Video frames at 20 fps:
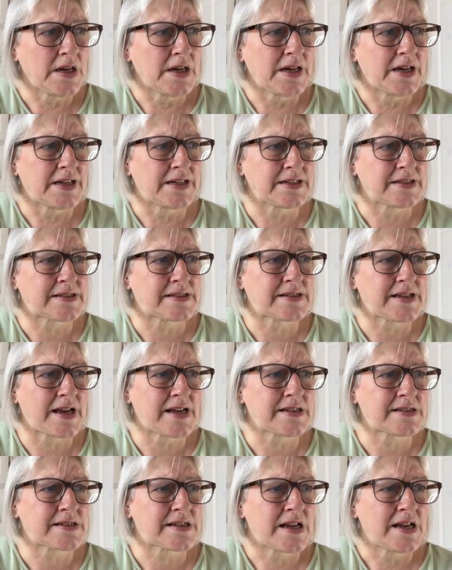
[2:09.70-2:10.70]
And it
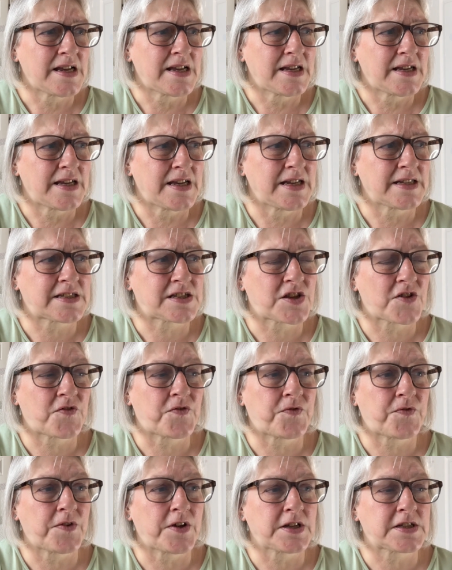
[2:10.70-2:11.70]
says it's
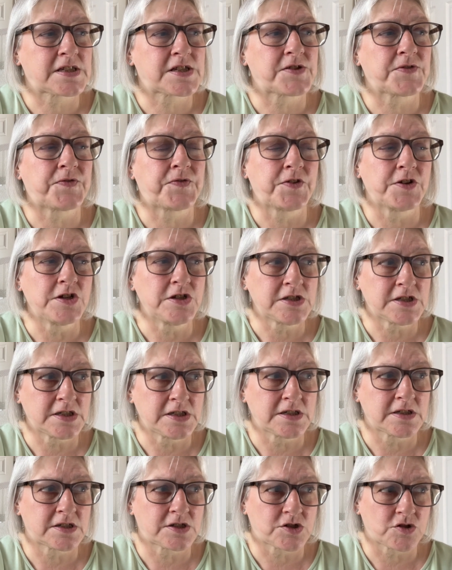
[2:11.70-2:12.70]
the first
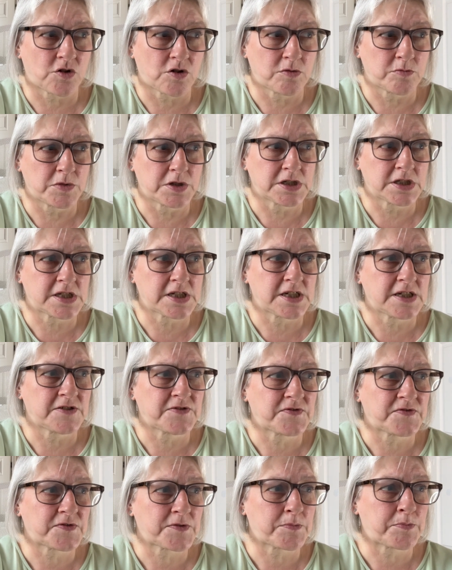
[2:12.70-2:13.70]
installment
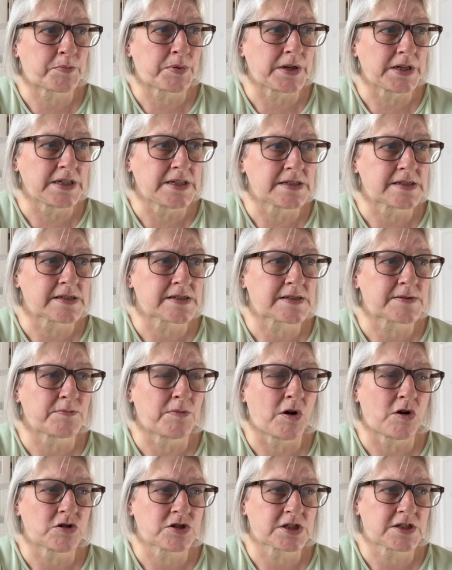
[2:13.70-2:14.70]
of Please's
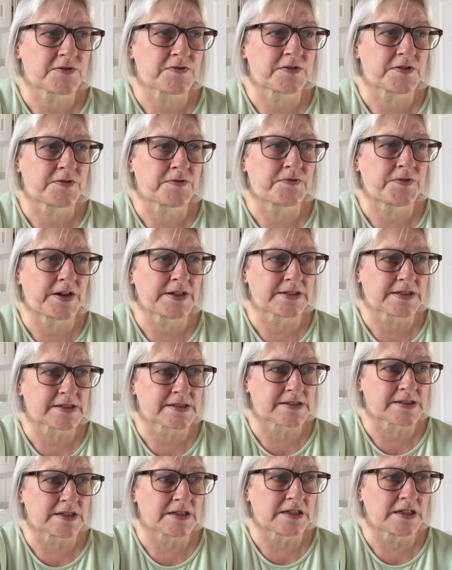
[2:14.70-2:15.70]
masterful
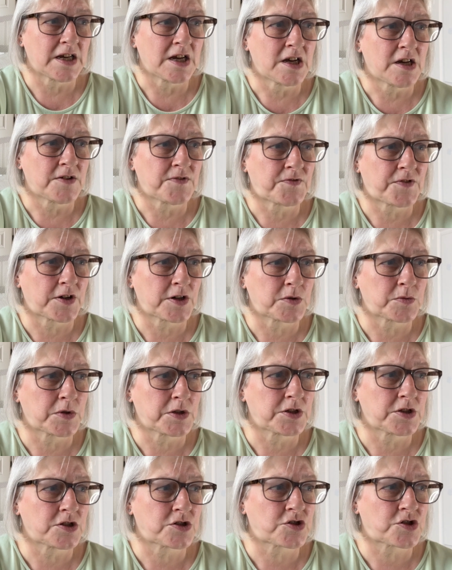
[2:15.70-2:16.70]
fantasy
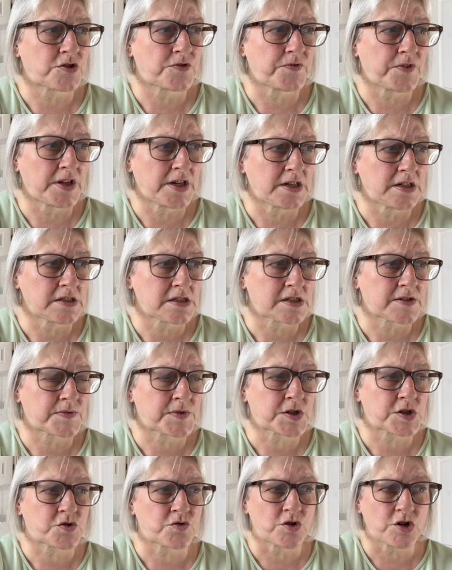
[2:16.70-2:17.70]
following the travails of
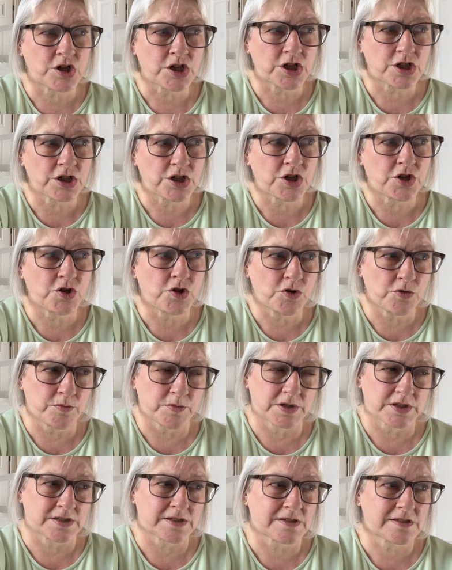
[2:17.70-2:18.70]
shrunken
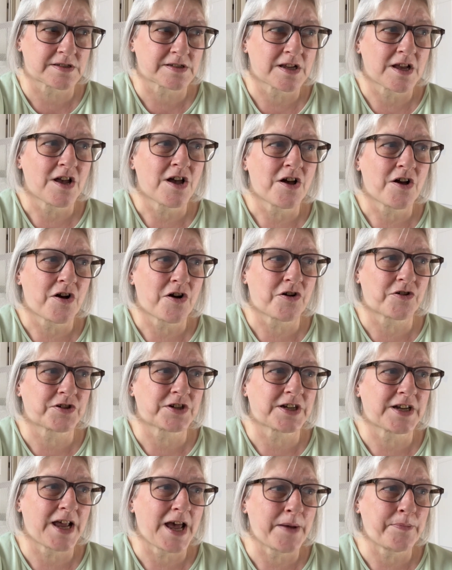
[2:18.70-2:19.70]
humans on
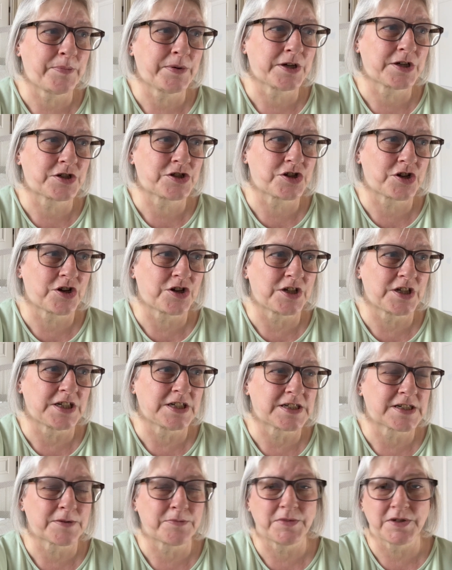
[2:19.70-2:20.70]
an epic journey
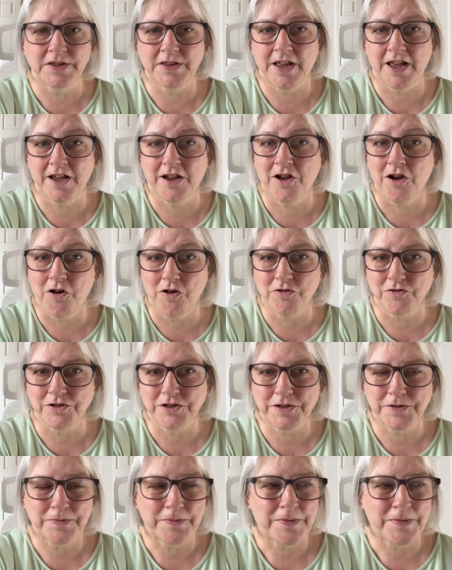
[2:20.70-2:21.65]
to meet their god.